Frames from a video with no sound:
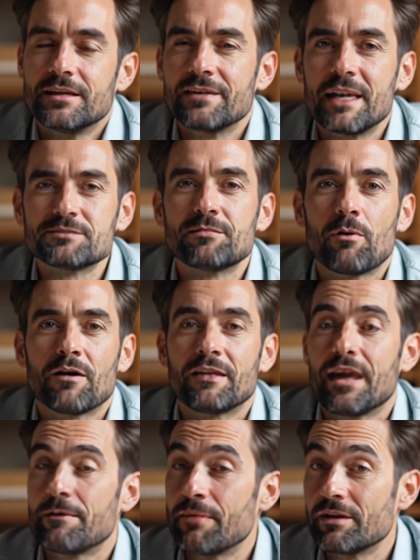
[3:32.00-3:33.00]
That's why
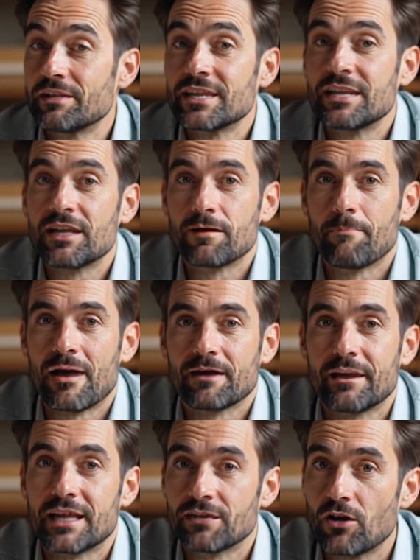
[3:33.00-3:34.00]
they are very clear
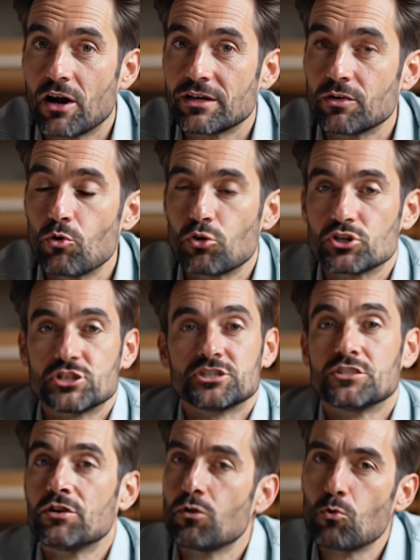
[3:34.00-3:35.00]
about their target
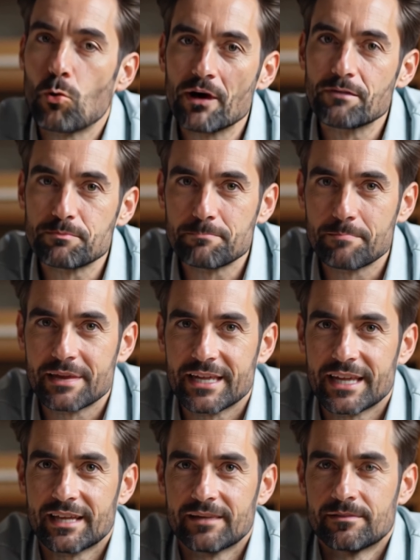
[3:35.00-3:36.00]
audience right from the
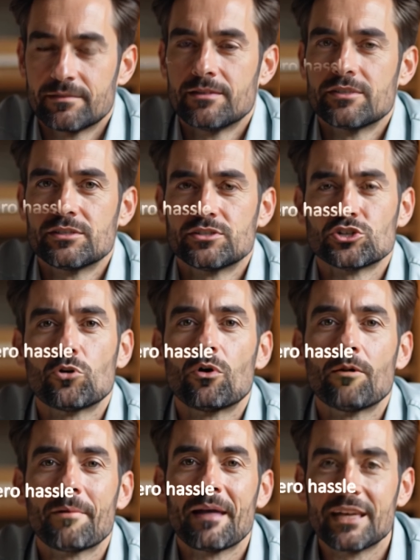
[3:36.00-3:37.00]
beginning.
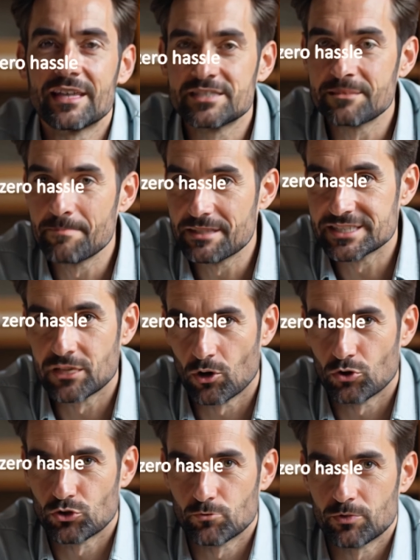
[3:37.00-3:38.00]
Solo makers and busy
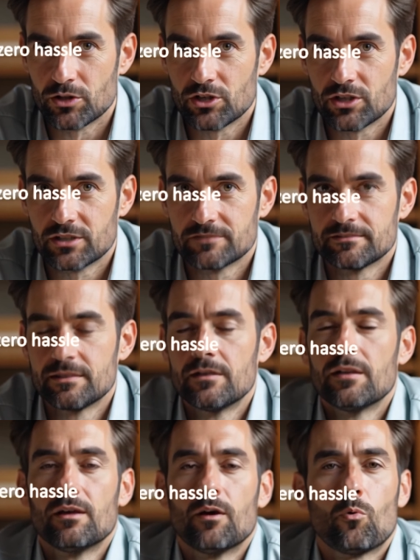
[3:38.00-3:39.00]
entrepreneurs.
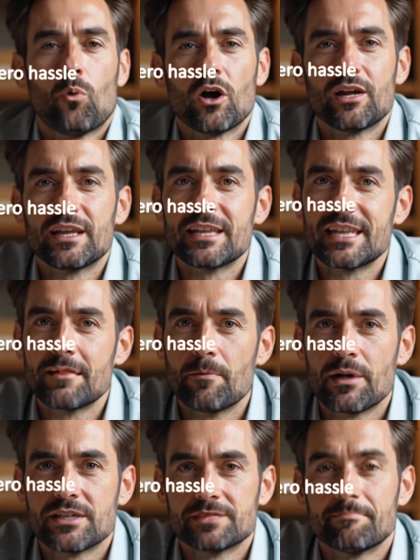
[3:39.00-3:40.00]
The working
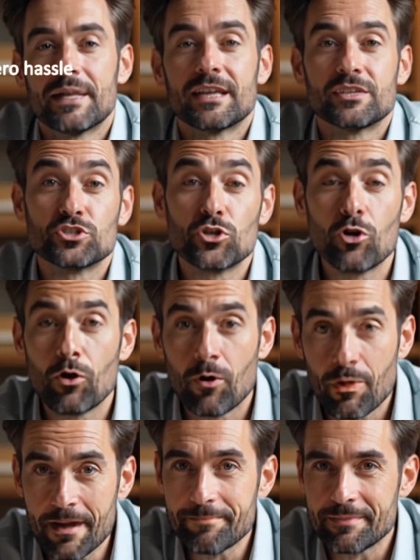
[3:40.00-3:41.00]
keywords being
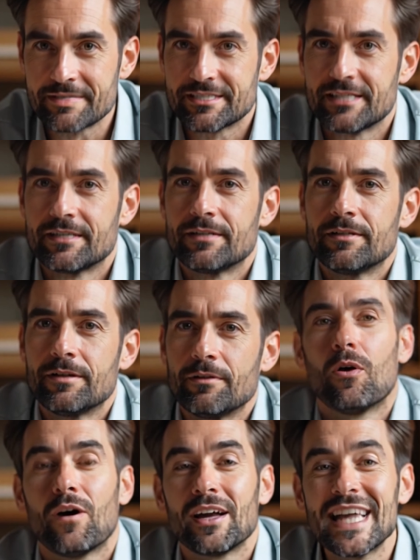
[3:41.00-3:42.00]
solo and busy.
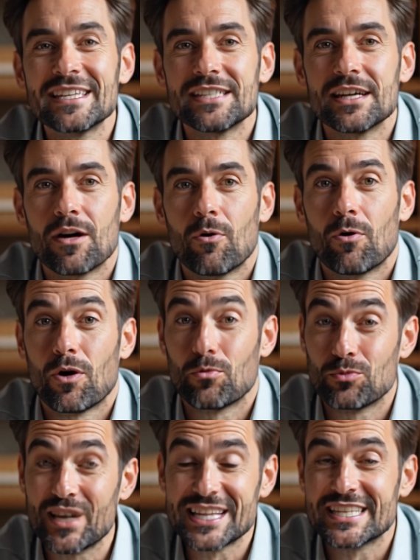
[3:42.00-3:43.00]
What SEO
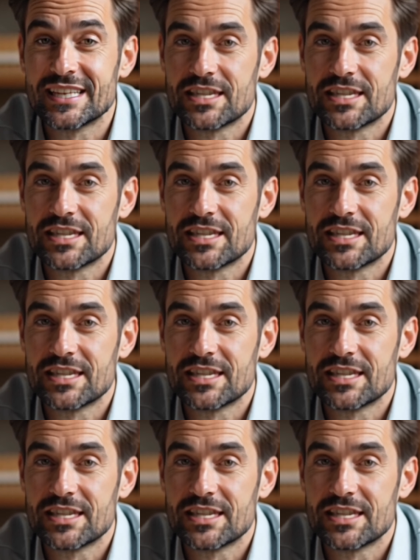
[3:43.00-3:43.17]
Bot really